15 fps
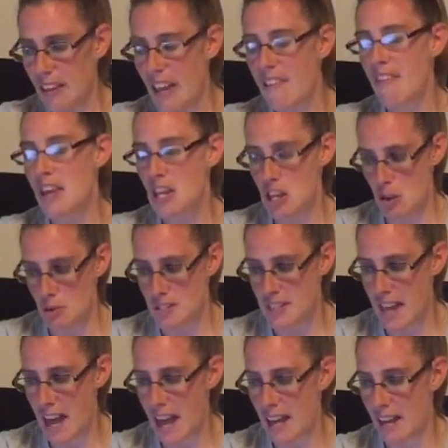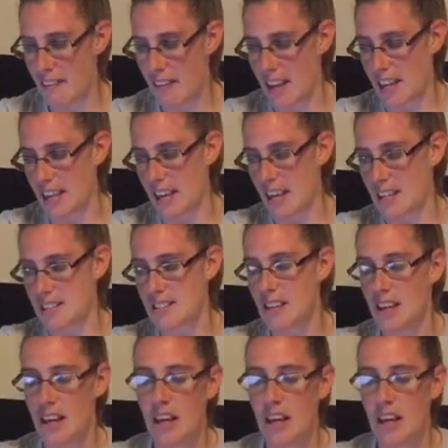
and they use that and they get.